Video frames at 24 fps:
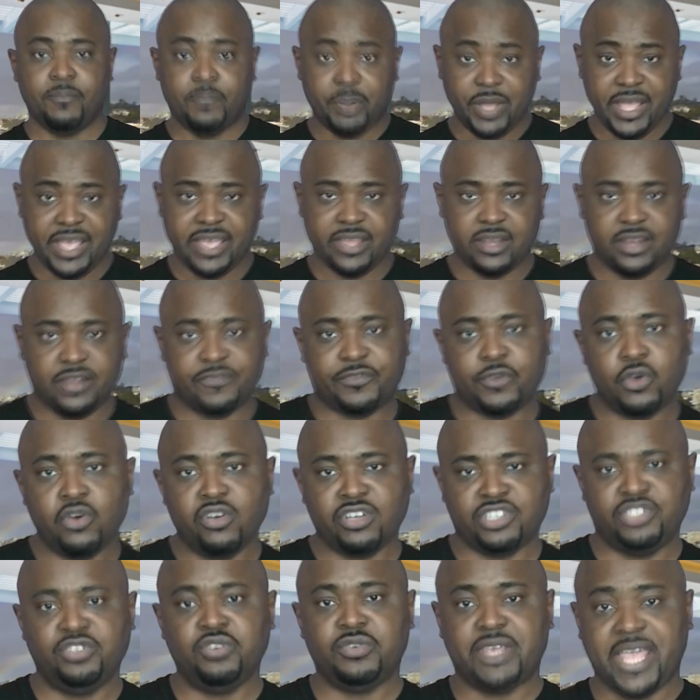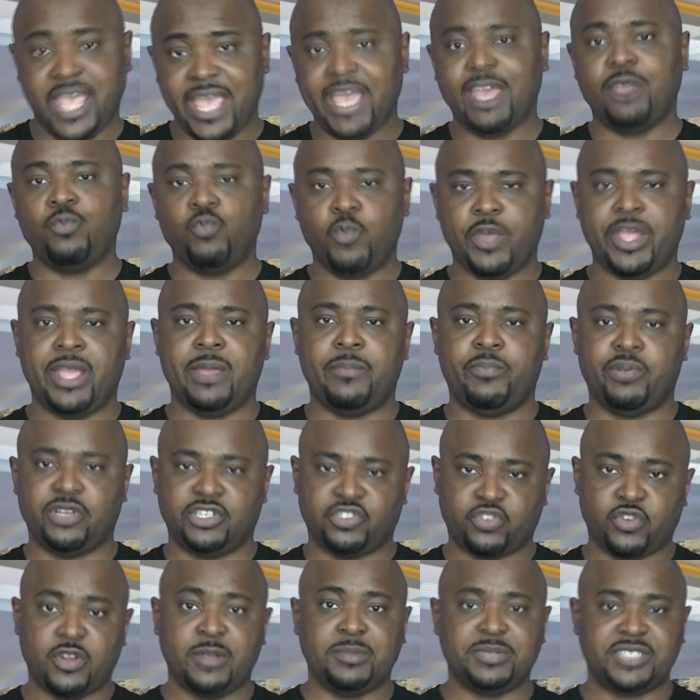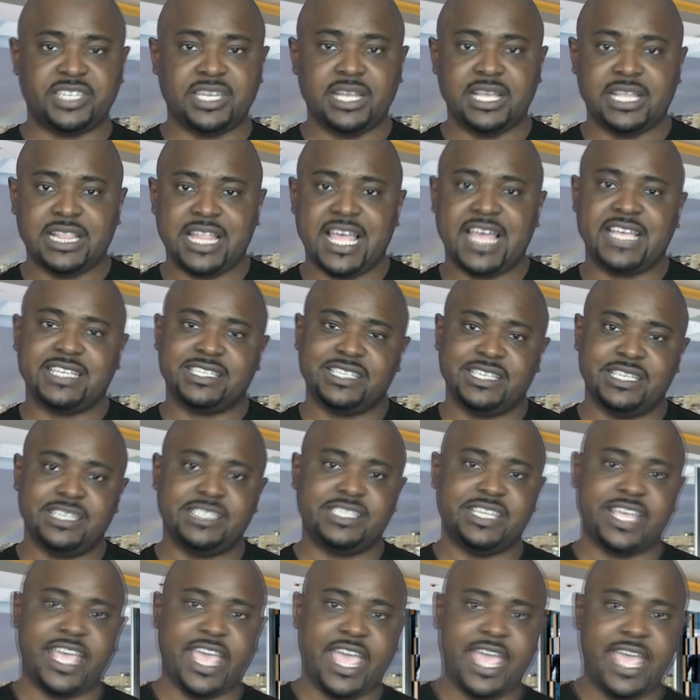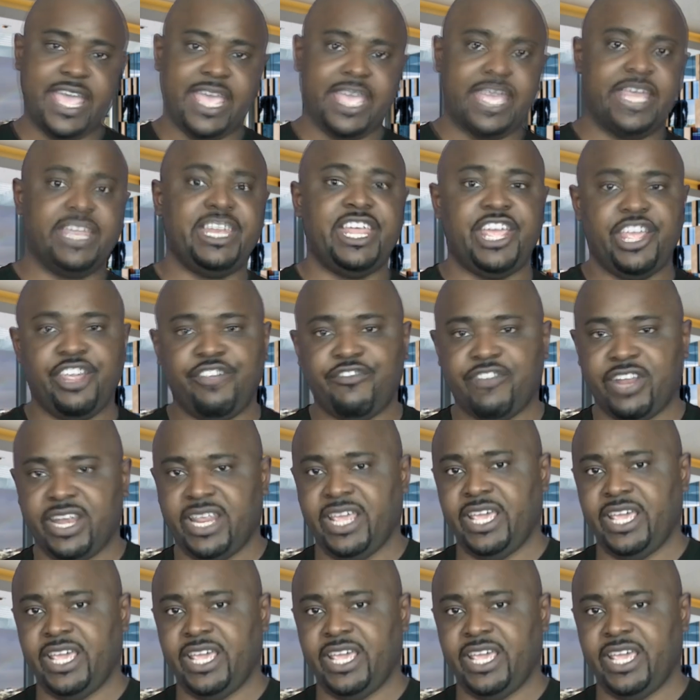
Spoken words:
But, of course, you can wear prescription glasses and hearing